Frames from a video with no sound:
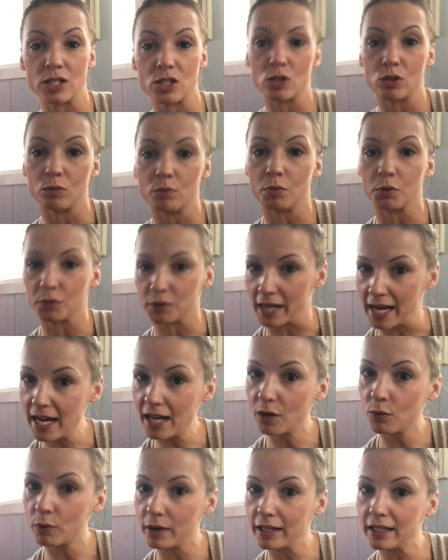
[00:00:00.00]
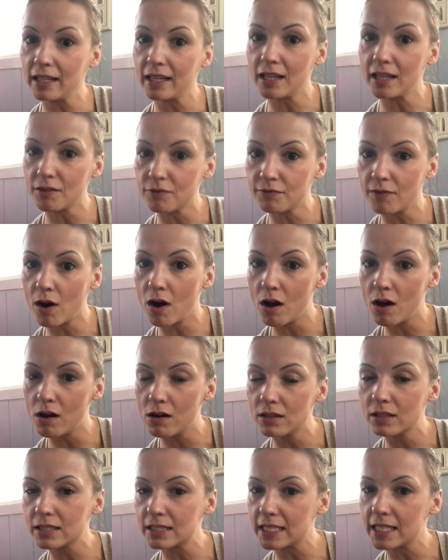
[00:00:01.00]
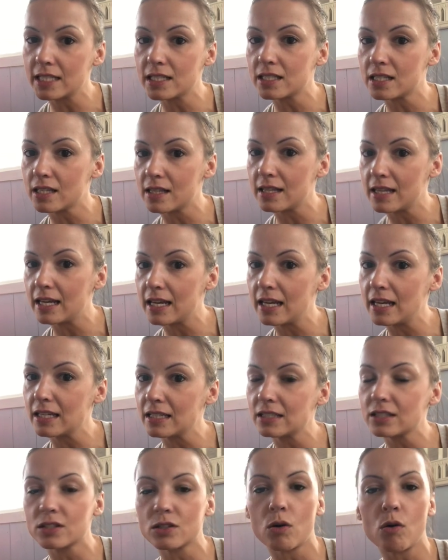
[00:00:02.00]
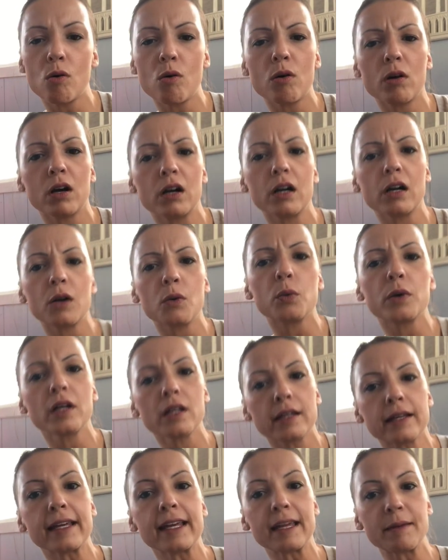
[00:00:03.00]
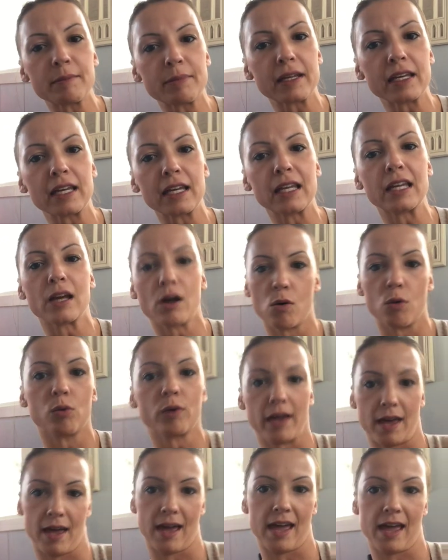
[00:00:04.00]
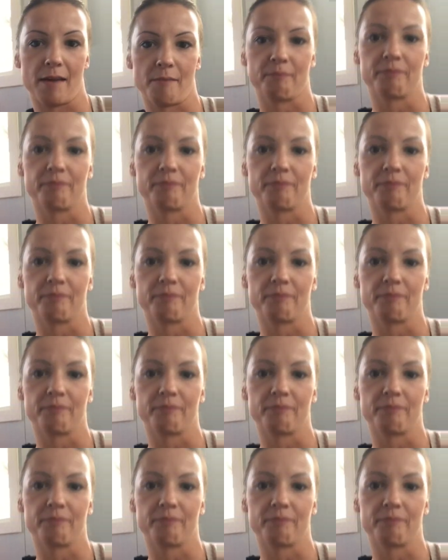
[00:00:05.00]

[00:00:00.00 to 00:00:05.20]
to break when he falls into these, or will he be okay?